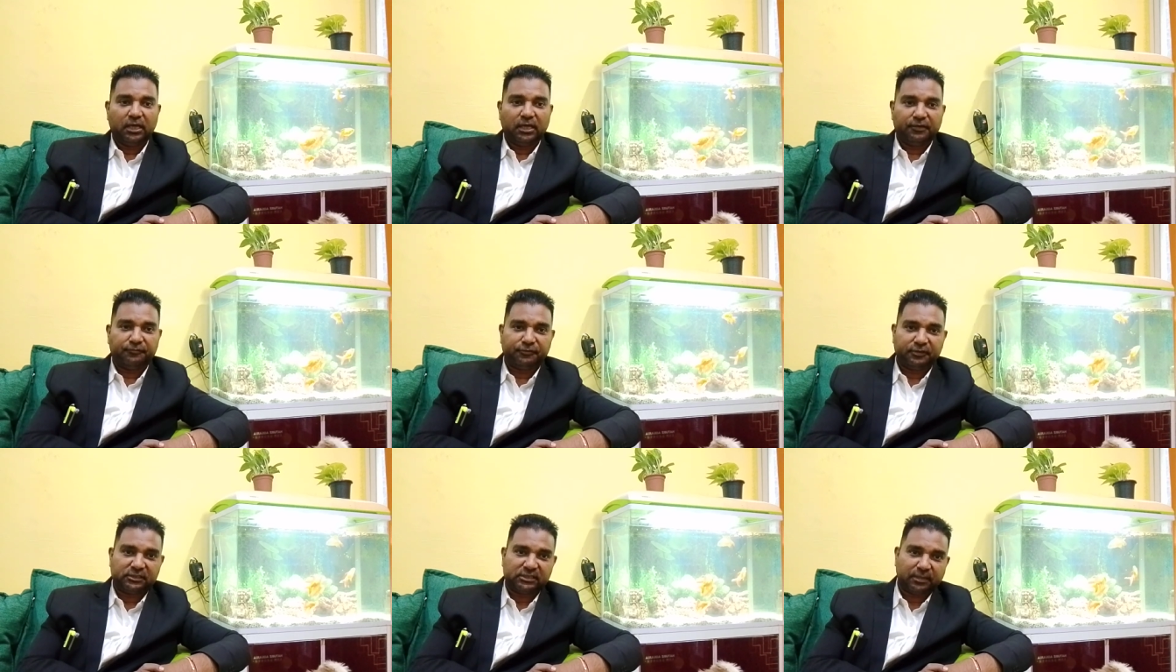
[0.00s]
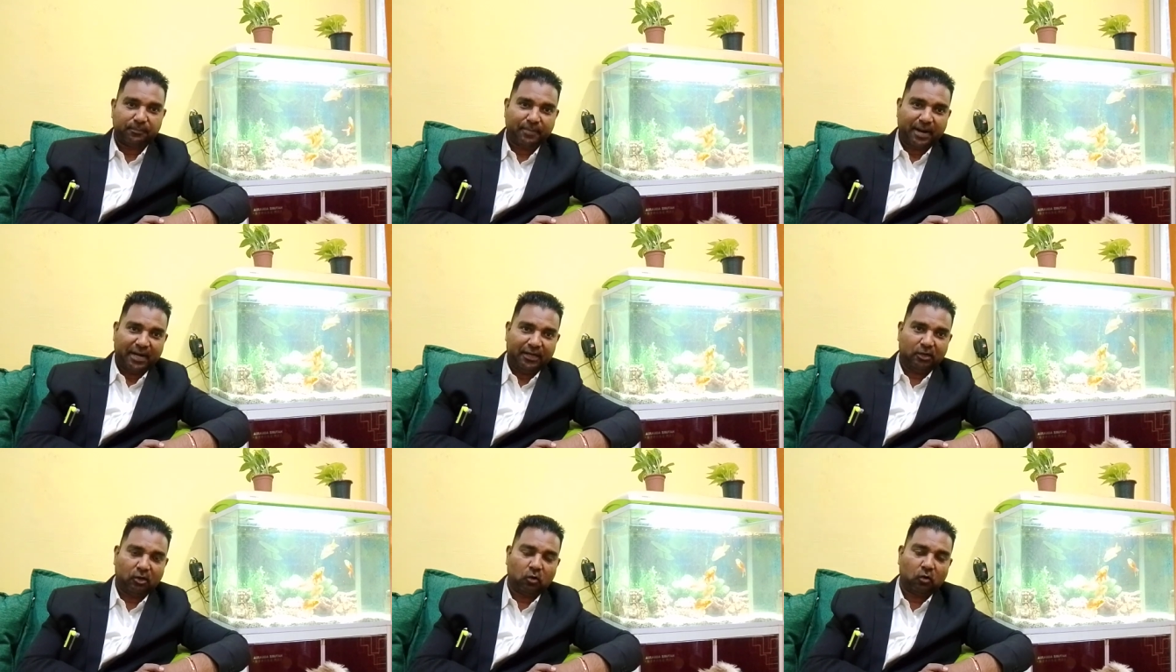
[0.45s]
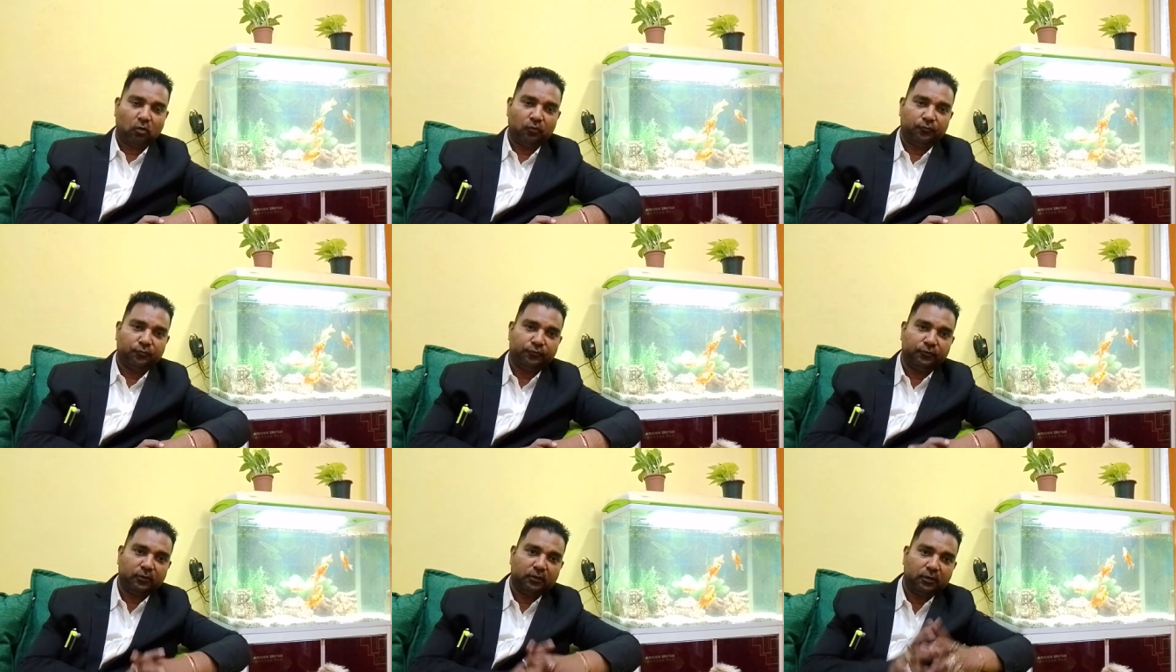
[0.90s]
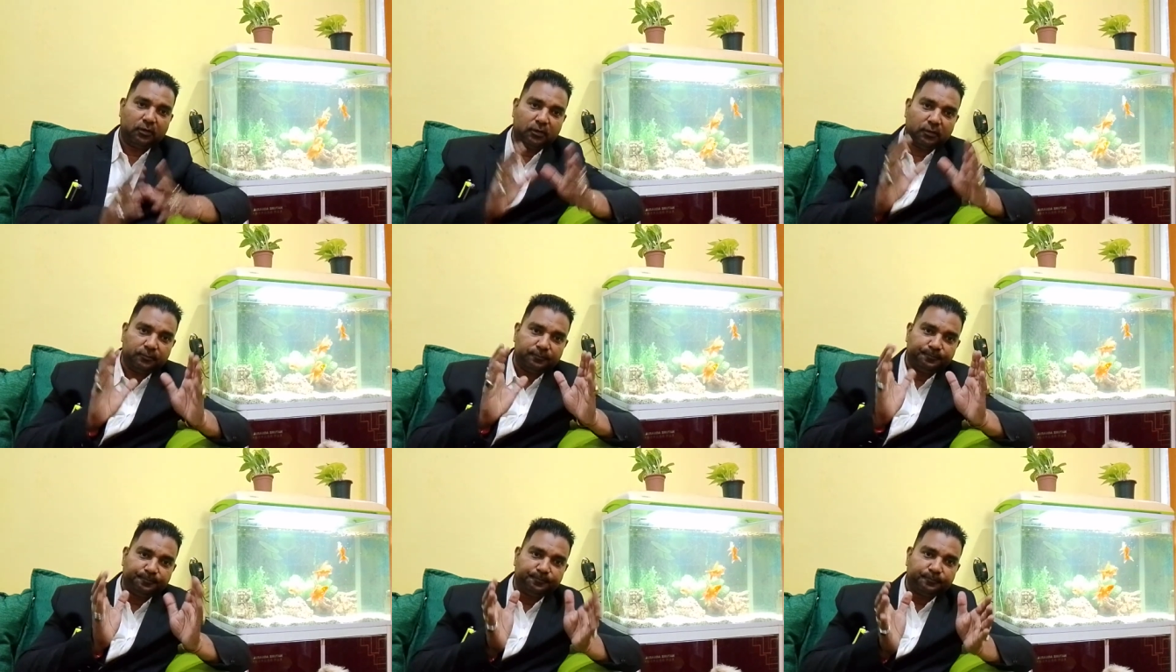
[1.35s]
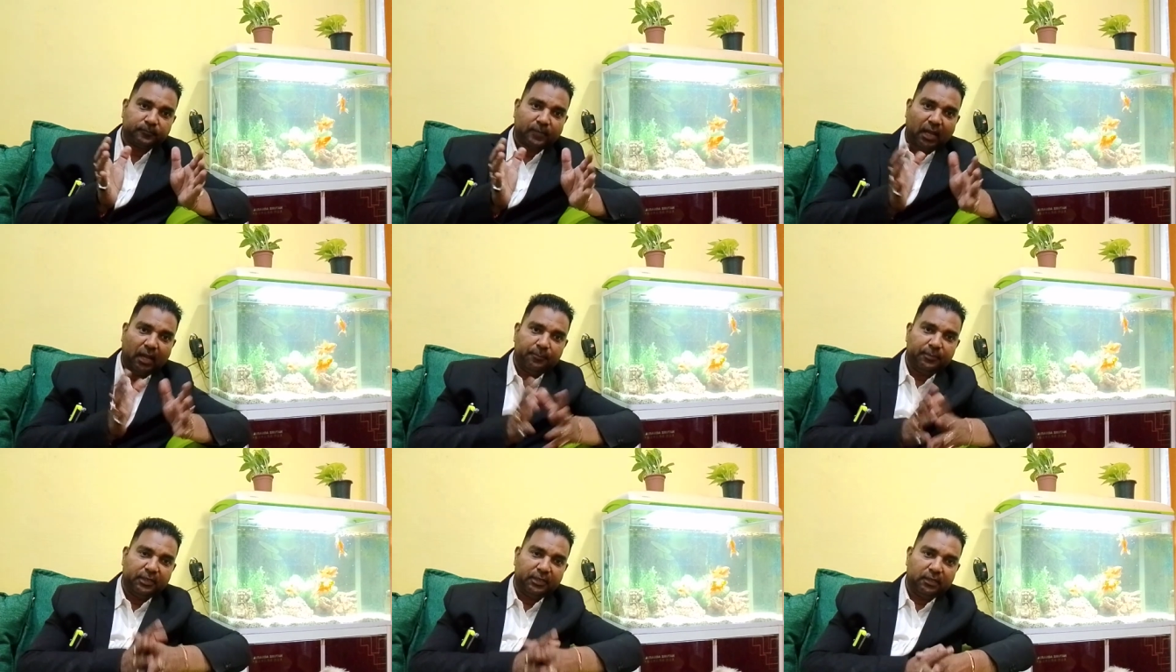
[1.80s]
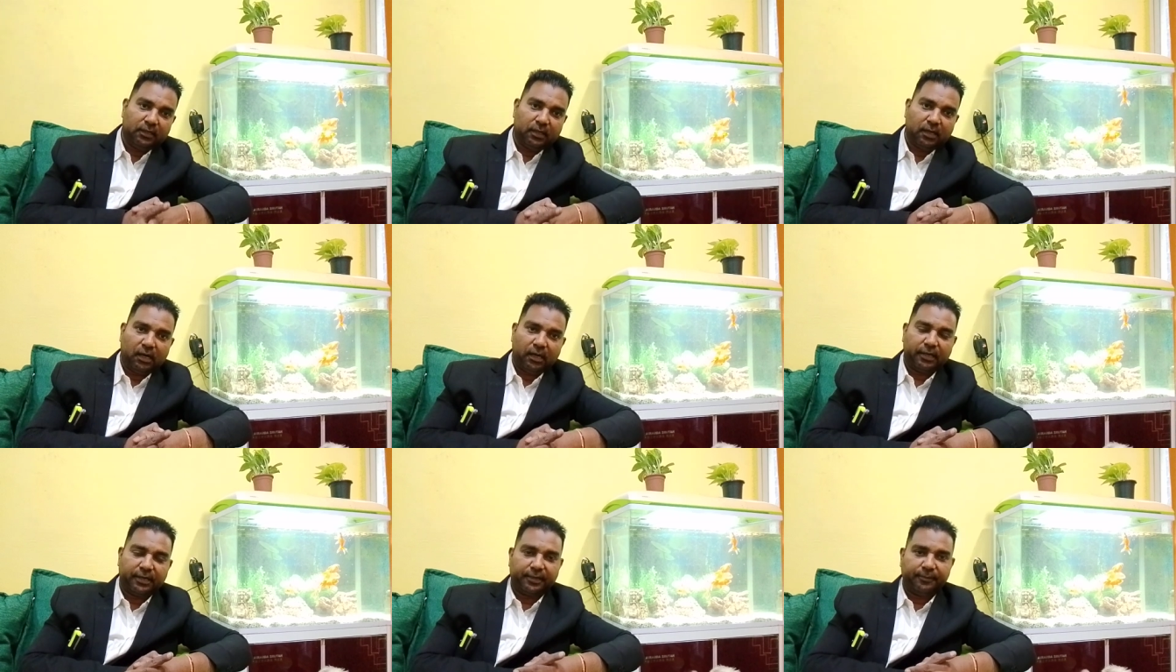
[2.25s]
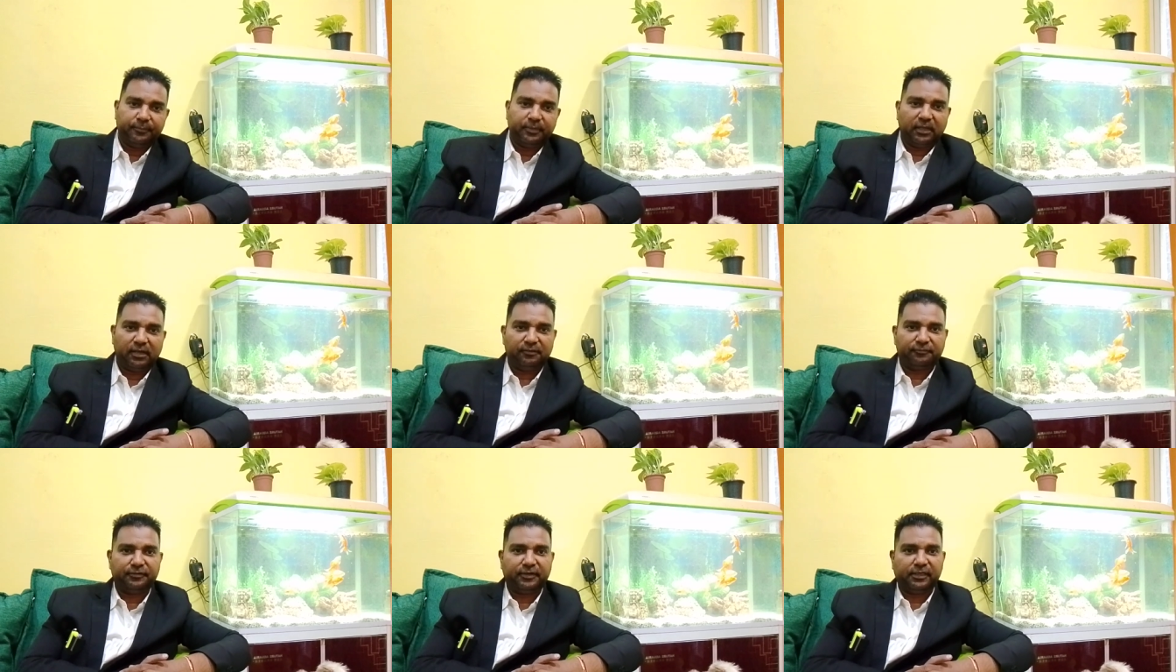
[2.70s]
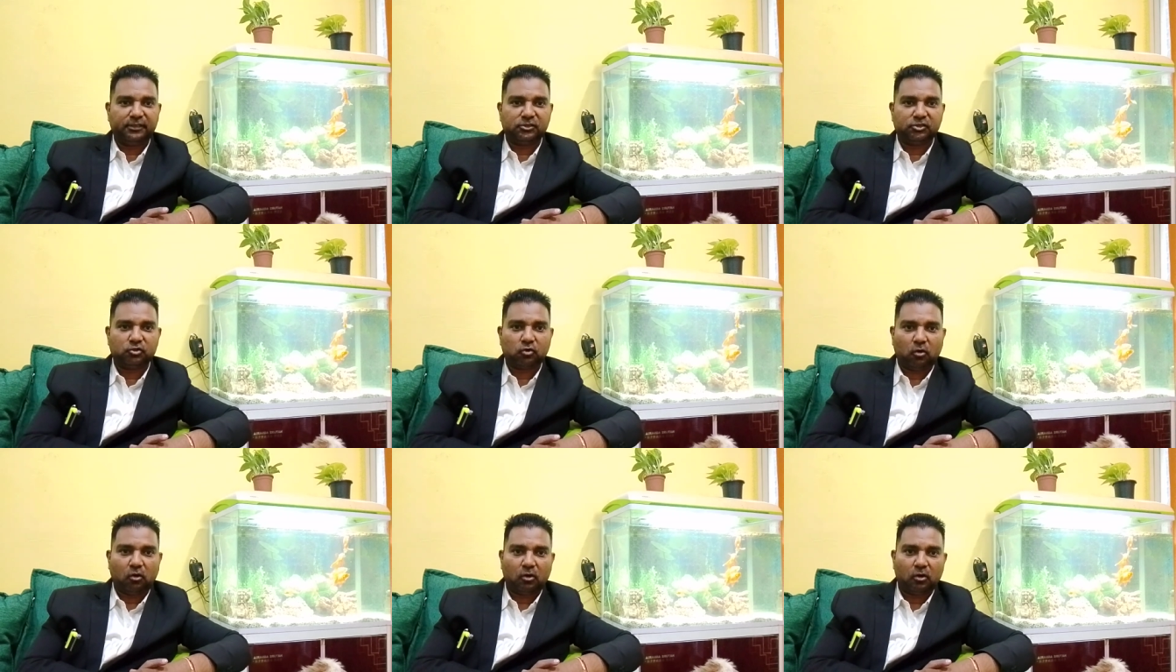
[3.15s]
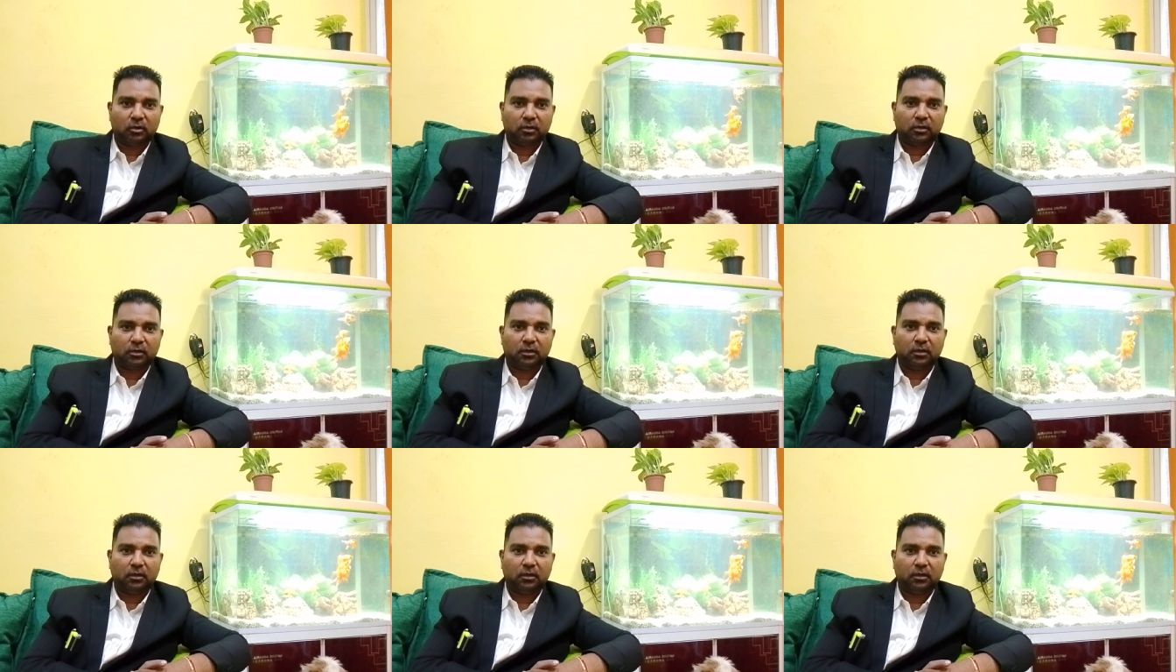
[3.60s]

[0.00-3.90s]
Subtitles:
if it's a matter of a criminal offense or